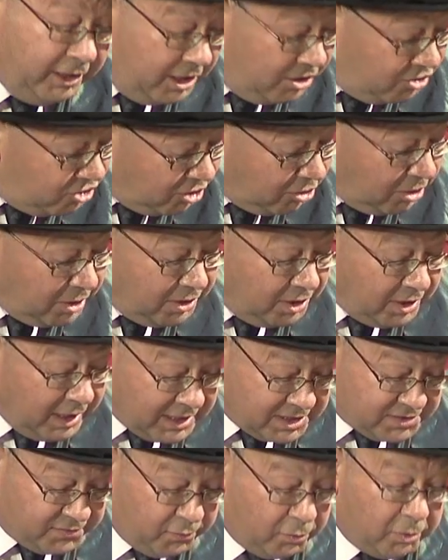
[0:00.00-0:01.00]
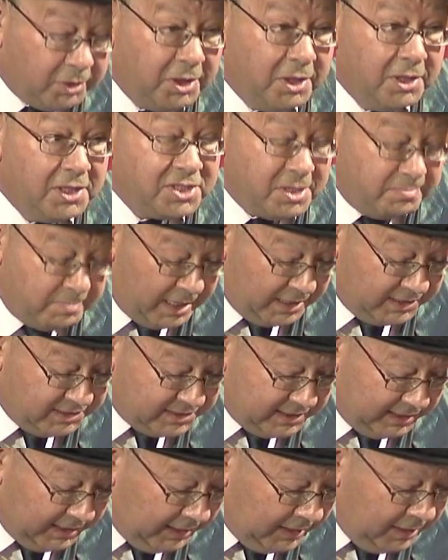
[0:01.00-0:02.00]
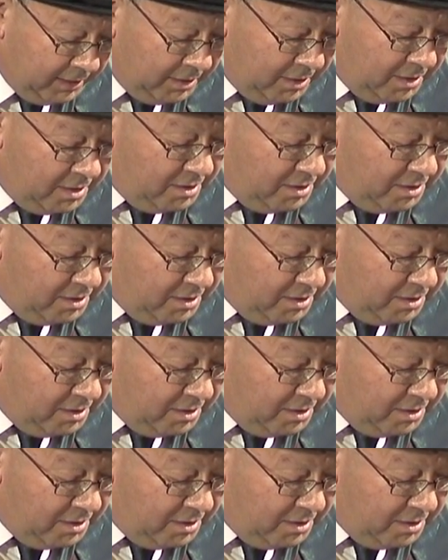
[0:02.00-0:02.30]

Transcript: And he enjoyed the next four years immensely.